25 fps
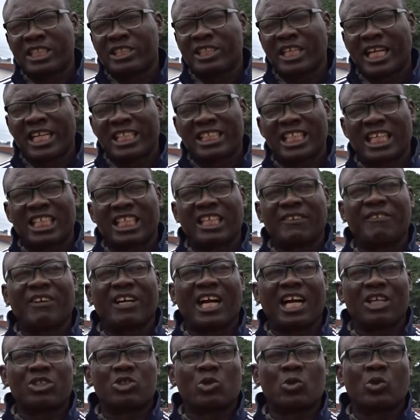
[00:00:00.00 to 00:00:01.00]
executive the
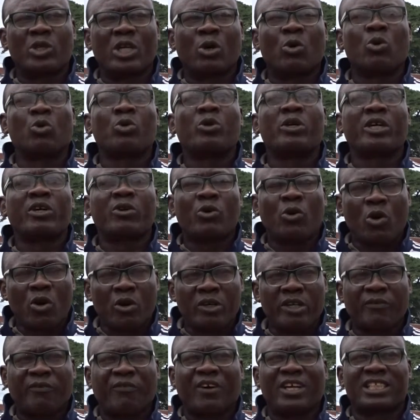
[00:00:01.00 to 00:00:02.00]
council they go
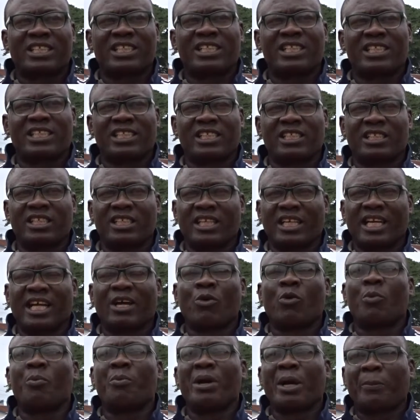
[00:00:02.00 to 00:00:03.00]
the facility, they
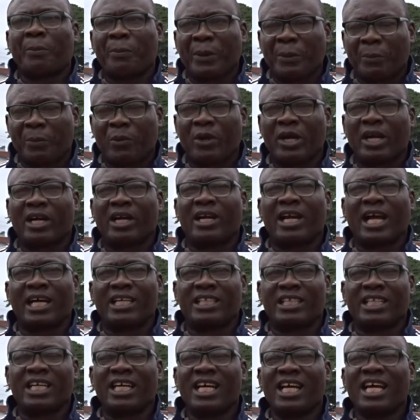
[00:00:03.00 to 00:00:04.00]
go make people
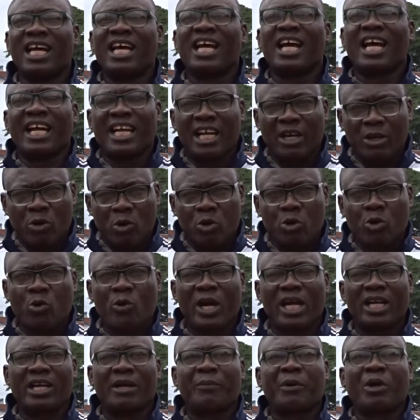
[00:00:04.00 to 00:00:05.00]
glad, and they go do
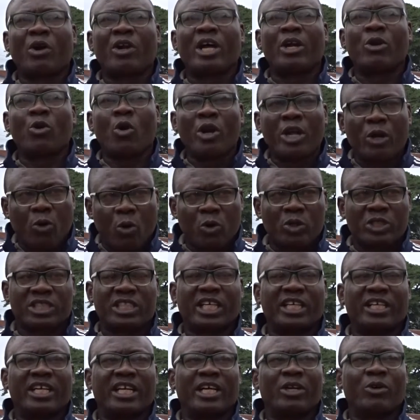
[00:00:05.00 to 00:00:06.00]
well because they know the
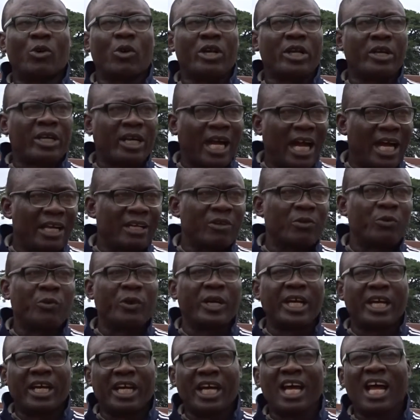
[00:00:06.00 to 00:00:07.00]
constraint, they know the kind
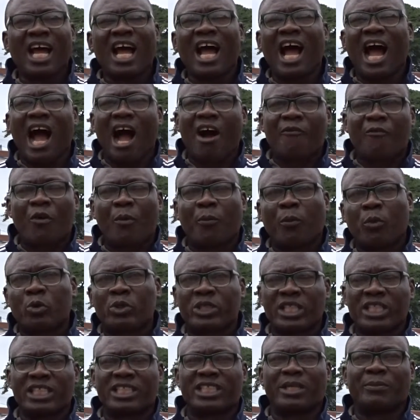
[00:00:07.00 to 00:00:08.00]
way how for
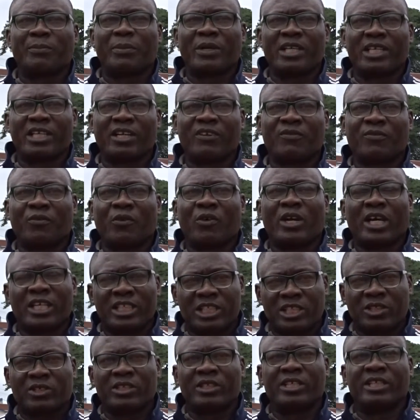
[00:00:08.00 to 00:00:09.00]
putting in place for let
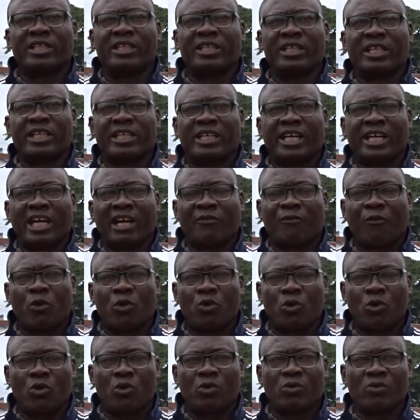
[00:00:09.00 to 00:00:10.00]
the cricket for
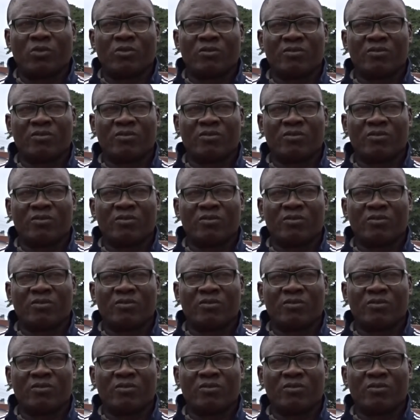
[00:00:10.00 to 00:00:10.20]
grow.